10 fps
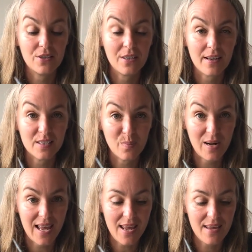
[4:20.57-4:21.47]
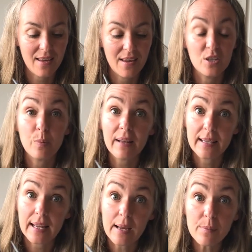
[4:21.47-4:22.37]
Do you like to play? Do you play
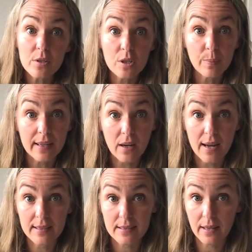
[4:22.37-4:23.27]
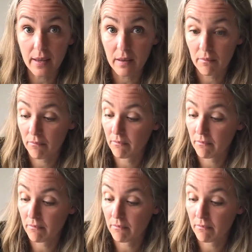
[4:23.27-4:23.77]
games? Do you play hide and seek?